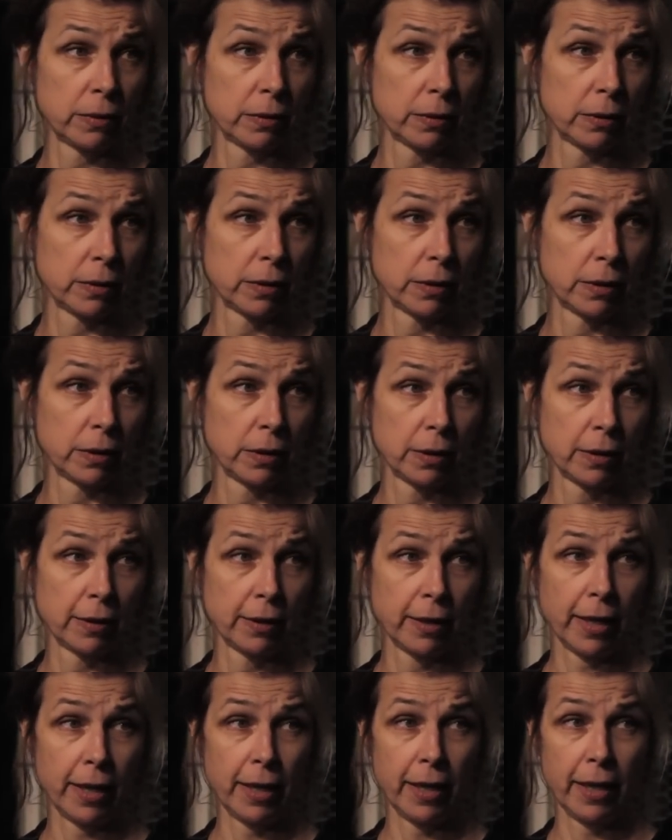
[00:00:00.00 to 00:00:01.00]
Yeah.
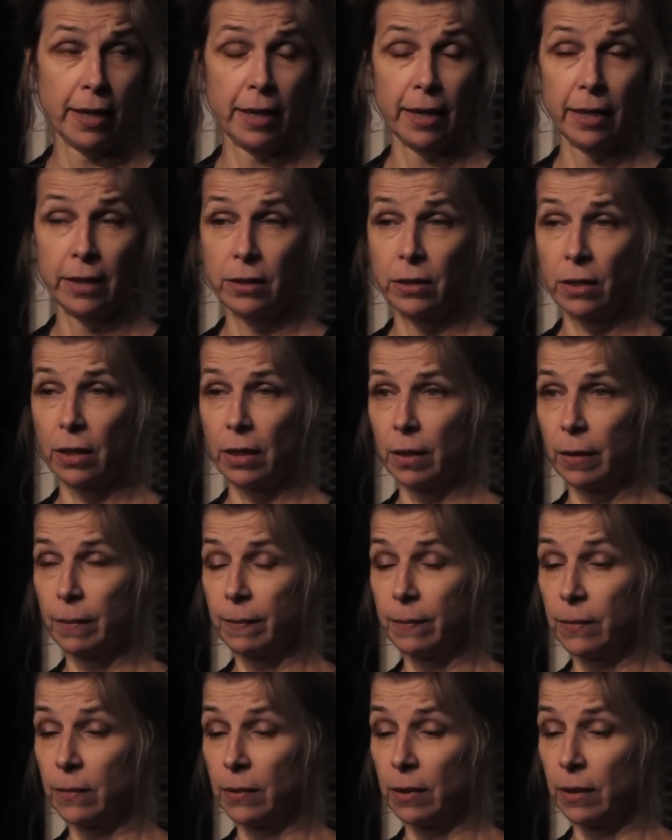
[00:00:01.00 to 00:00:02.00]
And
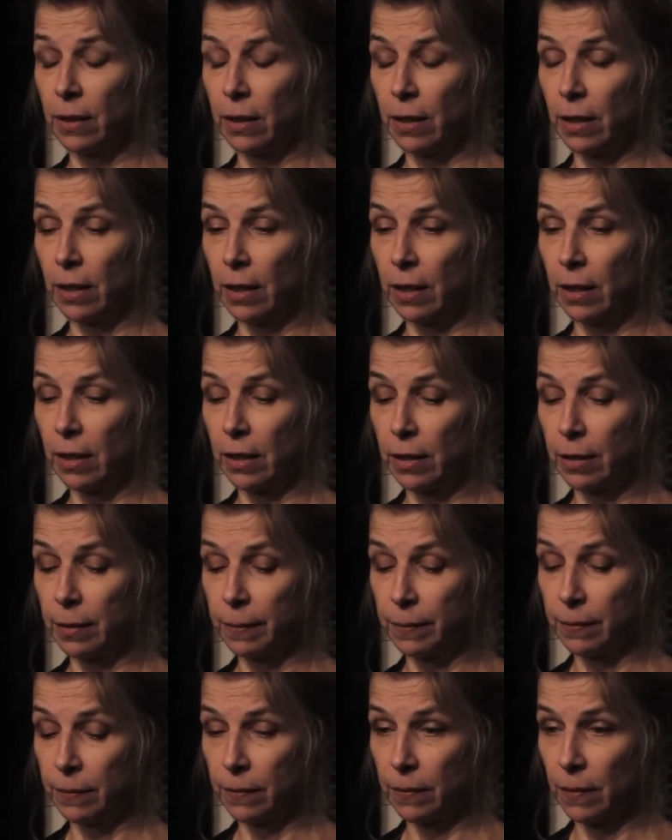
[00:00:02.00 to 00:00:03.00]
um,
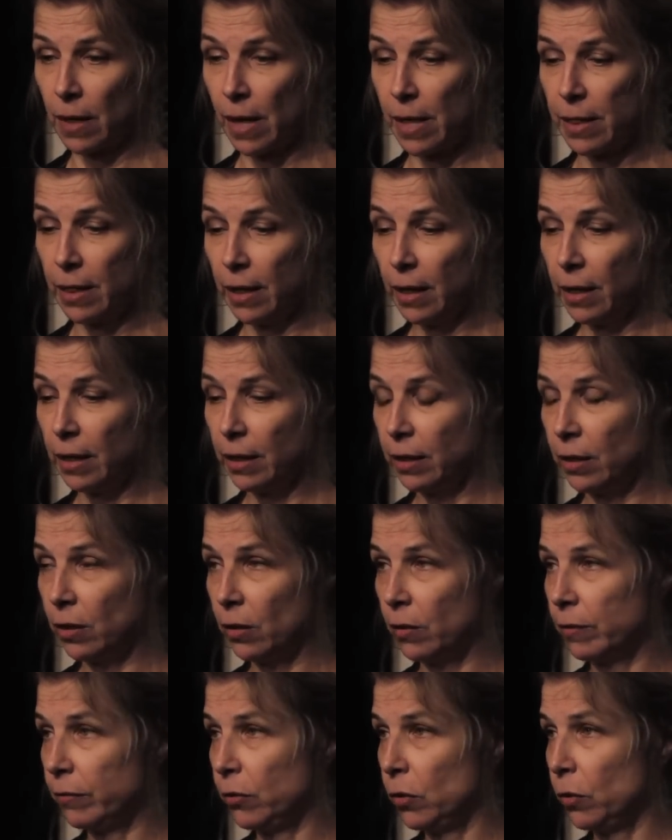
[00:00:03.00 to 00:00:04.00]
um, I think you
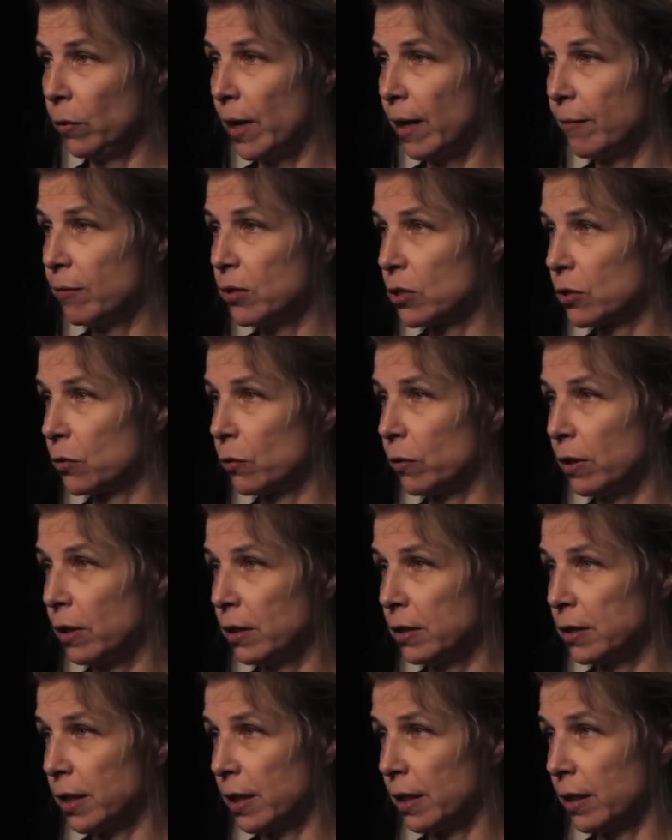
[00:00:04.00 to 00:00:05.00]
know if you have a story
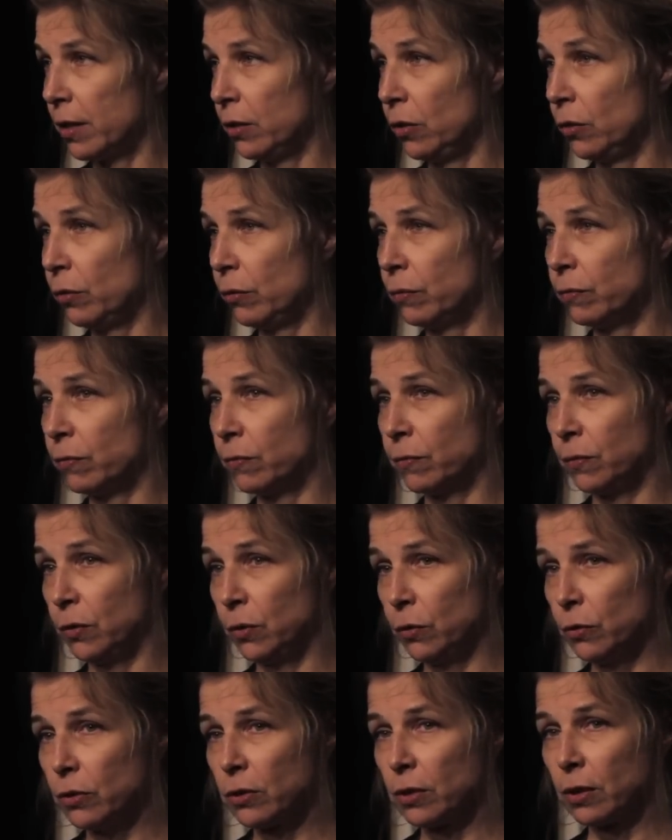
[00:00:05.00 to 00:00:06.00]
to tell, you'll
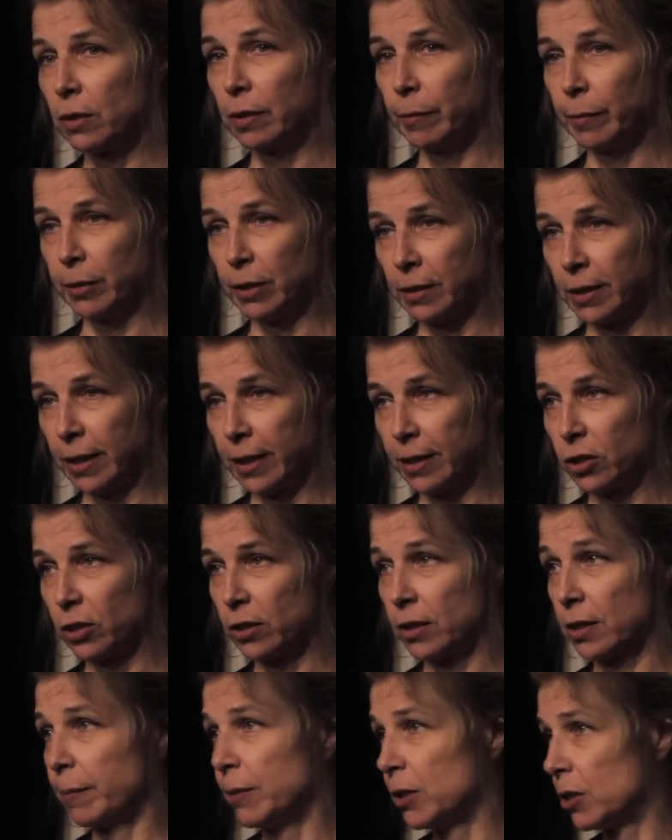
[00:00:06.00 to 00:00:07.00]
use the
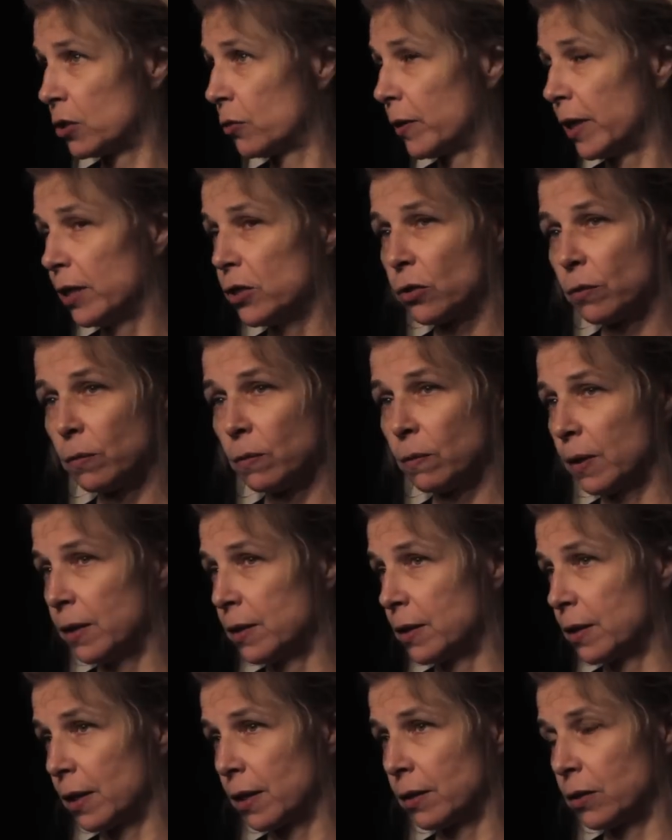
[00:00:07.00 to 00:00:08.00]
limitations. I mean, Stranger
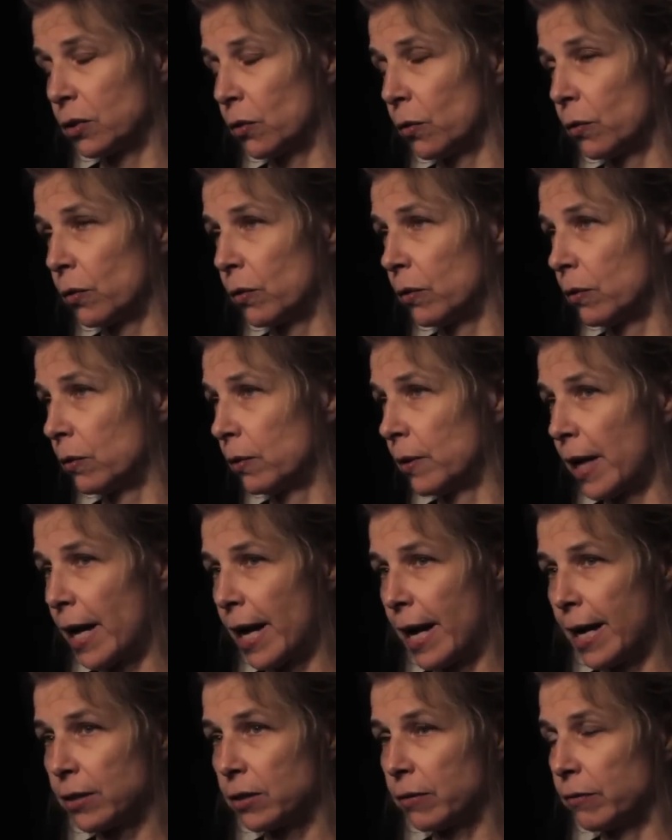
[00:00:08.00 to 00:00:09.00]
is a total
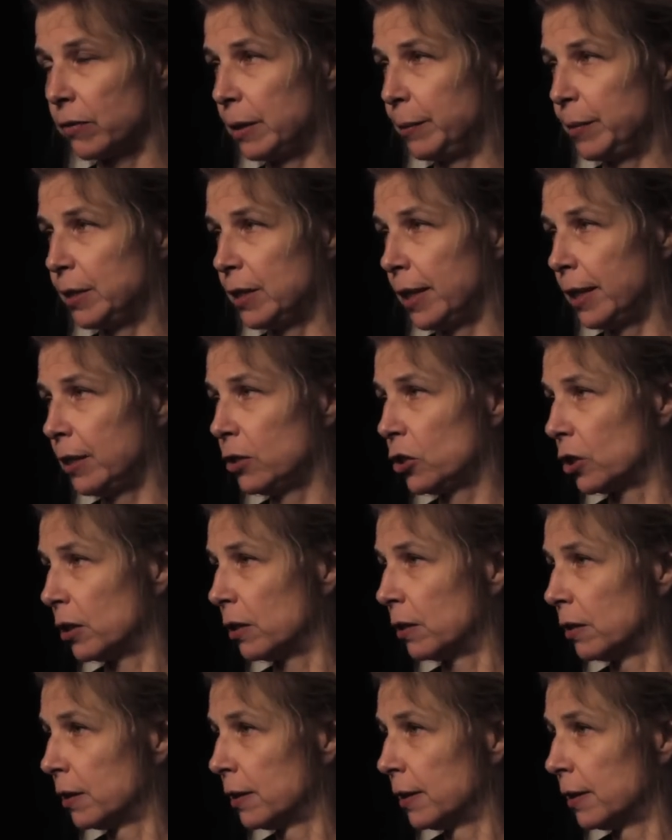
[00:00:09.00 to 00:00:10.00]
act of limitation.